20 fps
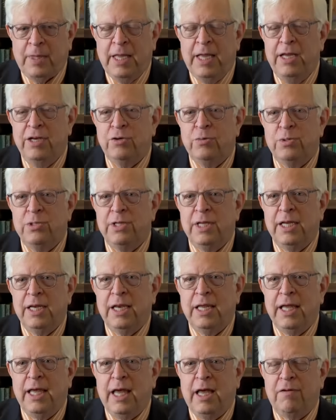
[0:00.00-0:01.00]

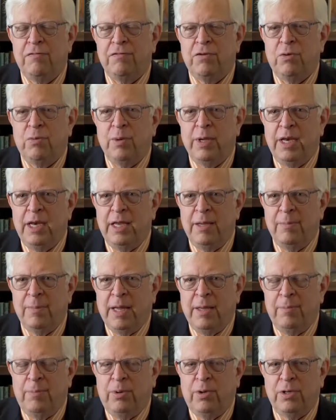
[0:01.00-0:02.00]
Interestingly, after reading
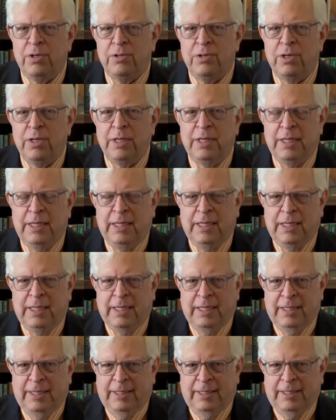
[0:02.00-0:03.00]
my book,
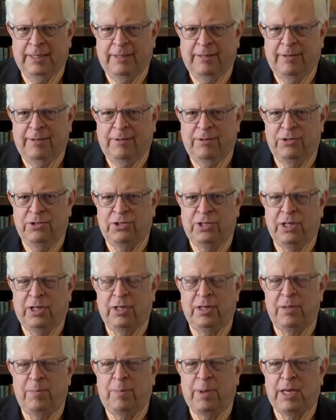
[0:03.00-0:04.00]

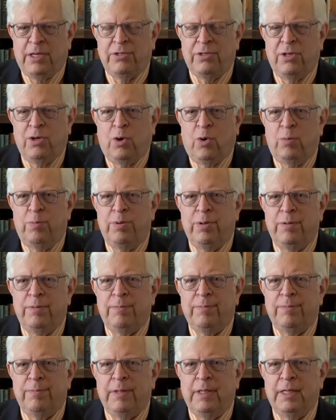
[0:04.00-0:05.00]
Still the Best Hope,
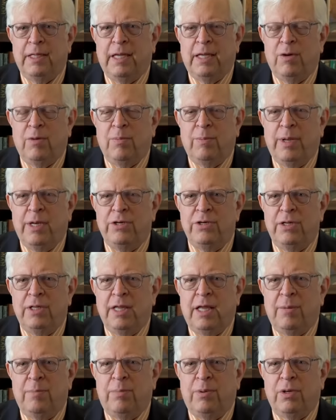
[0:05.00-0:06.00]
I don't mention
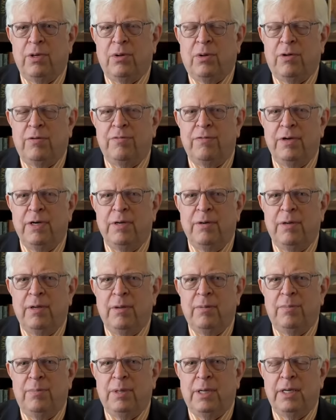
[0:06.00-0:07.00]
that book often,
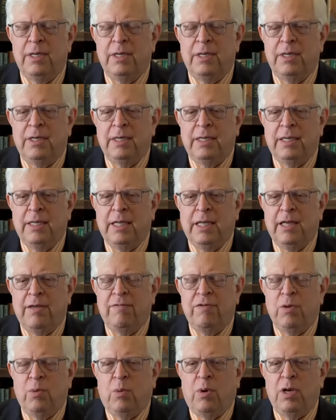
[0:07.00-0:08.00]
but
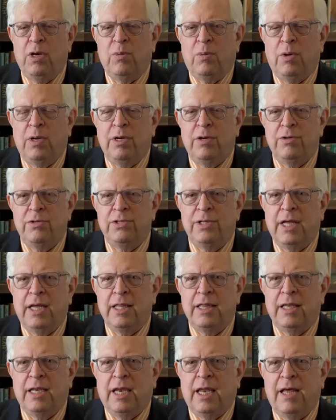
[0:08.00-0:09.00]
if you want to
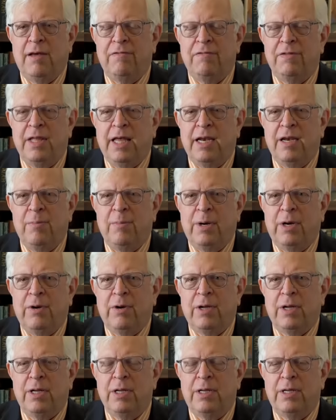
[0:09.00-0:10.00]
understand the left and
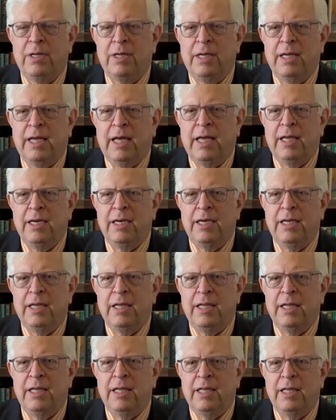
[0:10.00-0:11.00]
America and
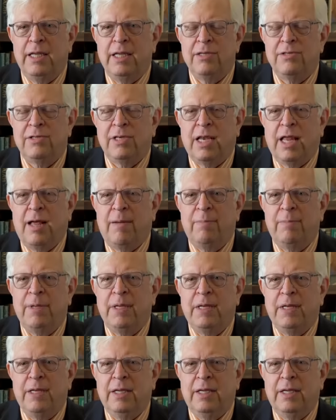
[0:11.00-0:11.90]
Islam,